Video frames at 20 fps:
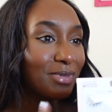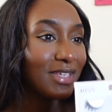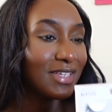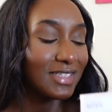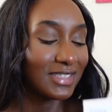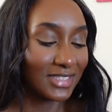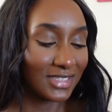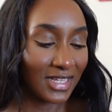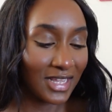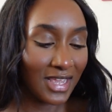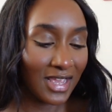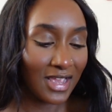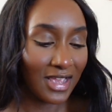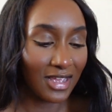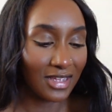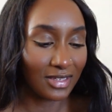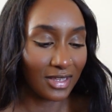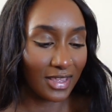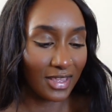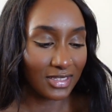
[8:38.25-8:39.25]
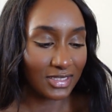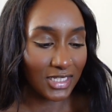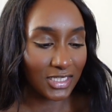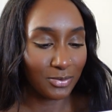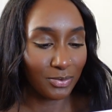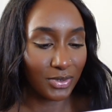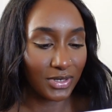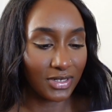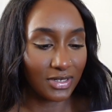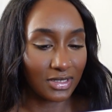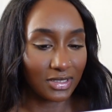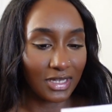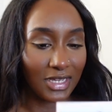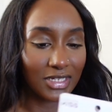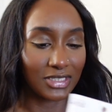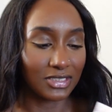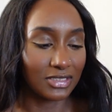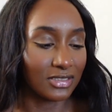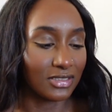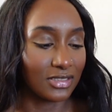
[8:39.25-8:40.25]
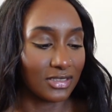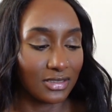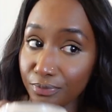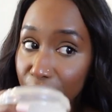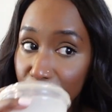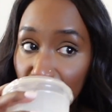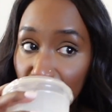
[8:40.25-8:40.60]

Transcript: Kiss. Kiss has pretty good lashes.